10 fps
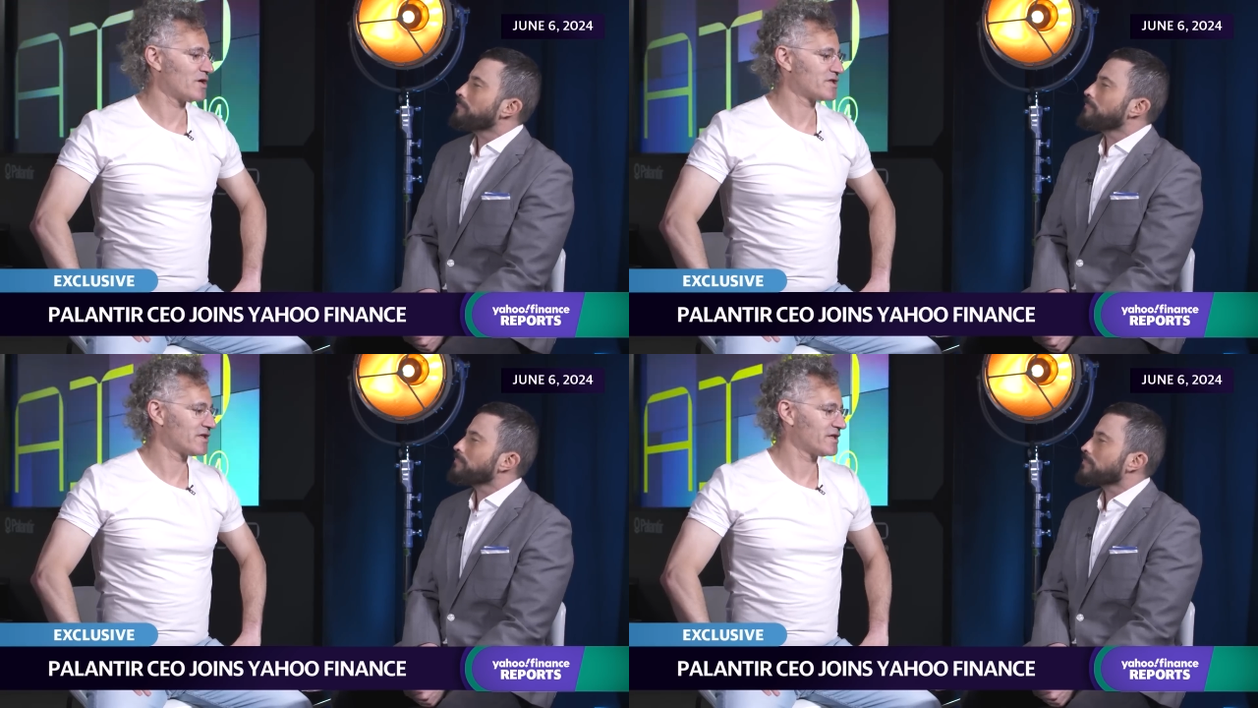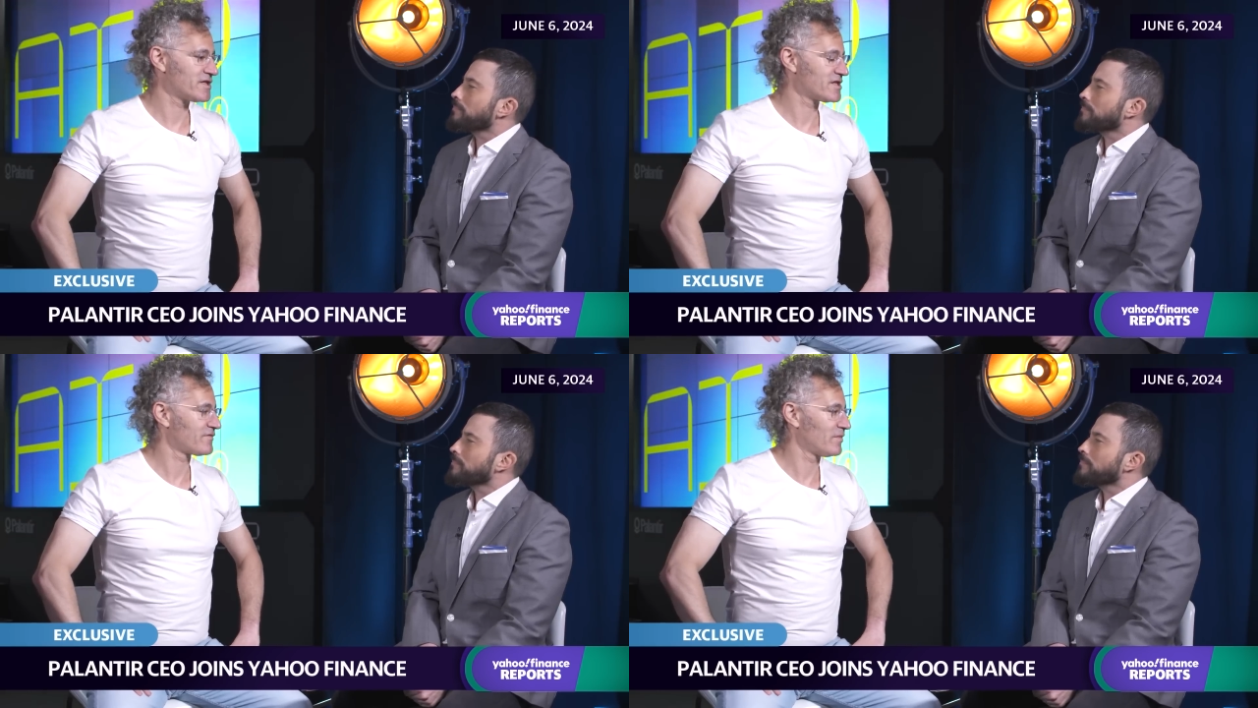Speaker 1: watching
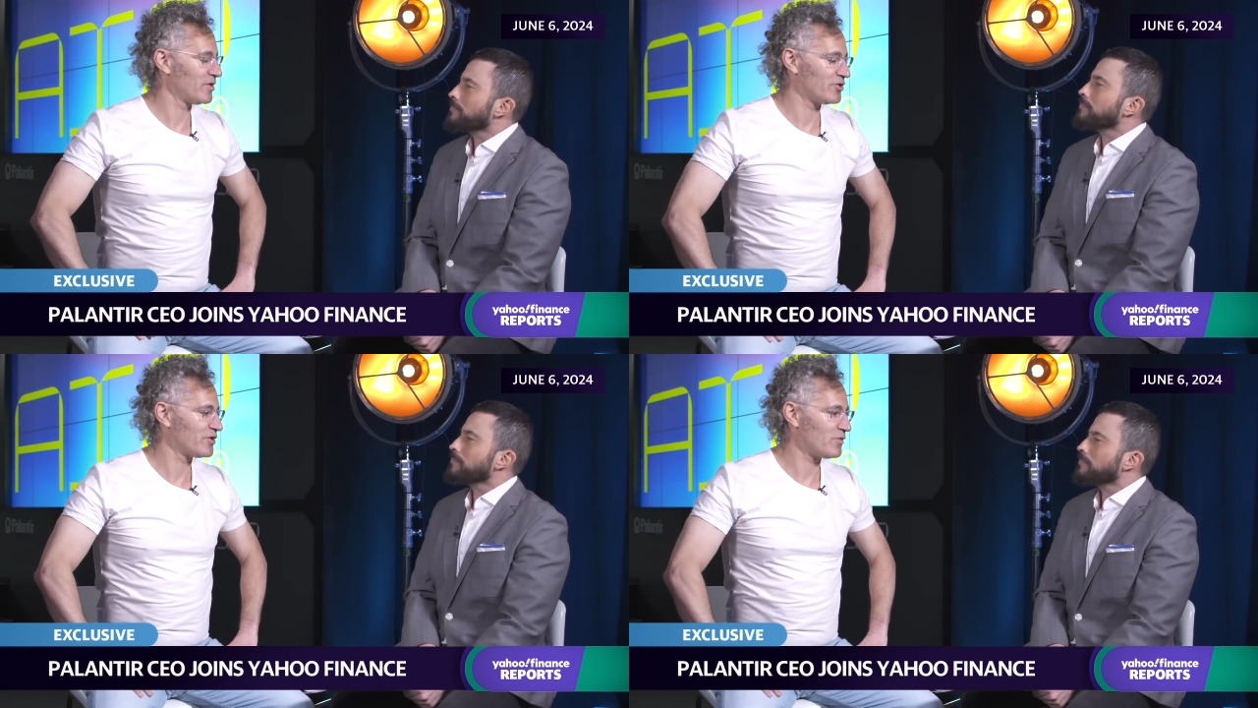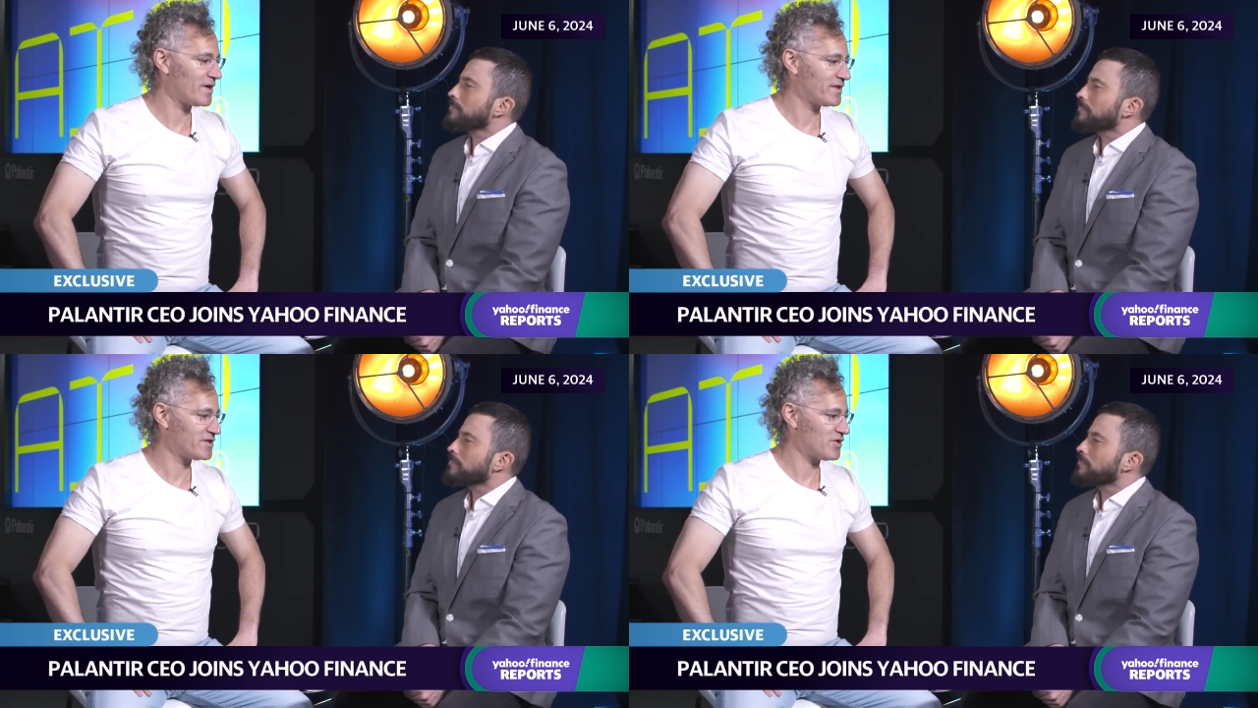this is familiar
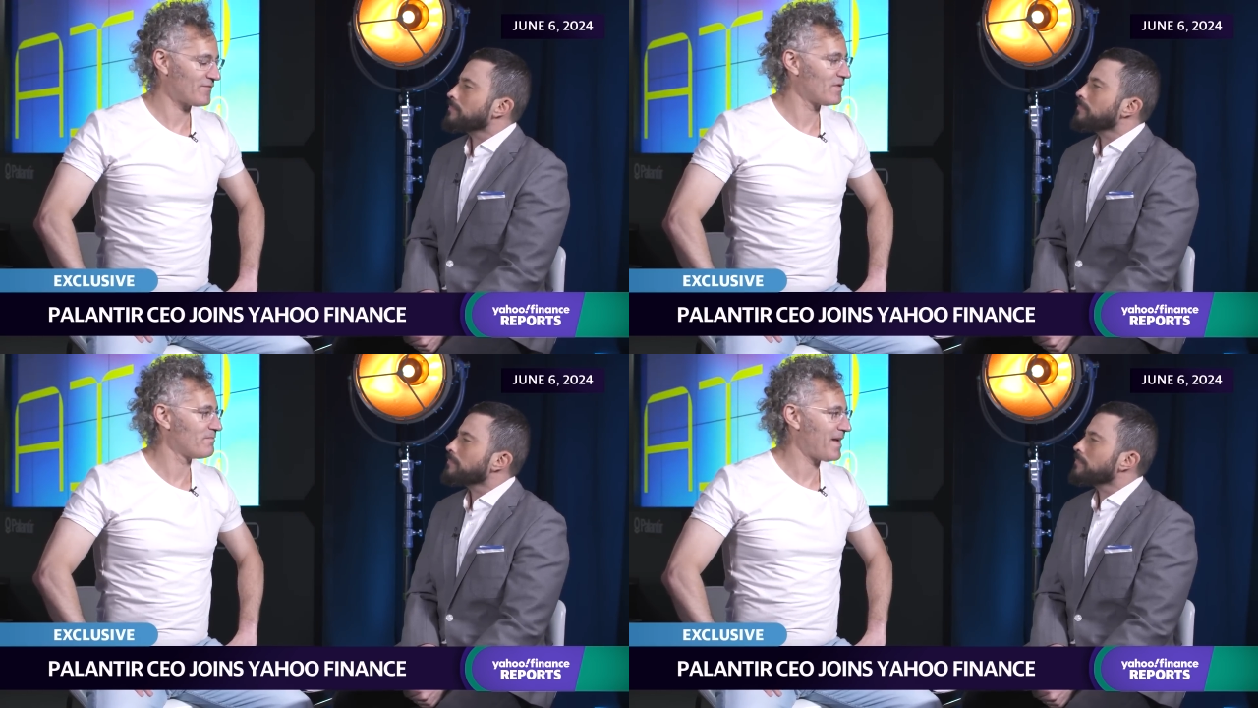with is you have a